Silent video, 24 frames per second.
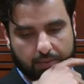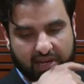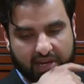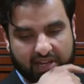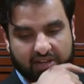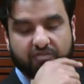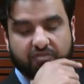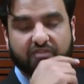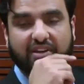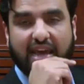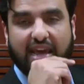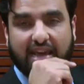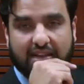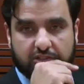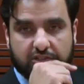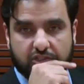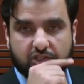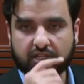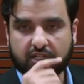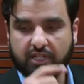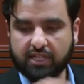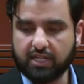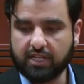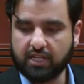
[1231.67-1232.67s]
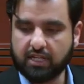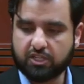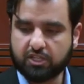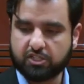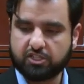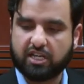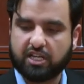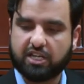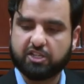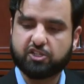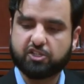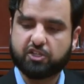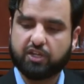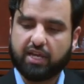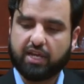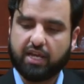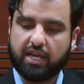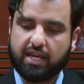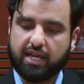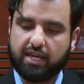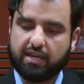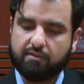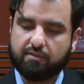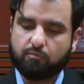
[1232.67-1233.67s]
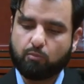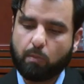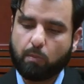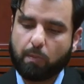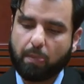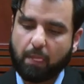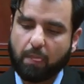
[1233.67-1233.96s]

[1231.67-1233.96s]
advance such a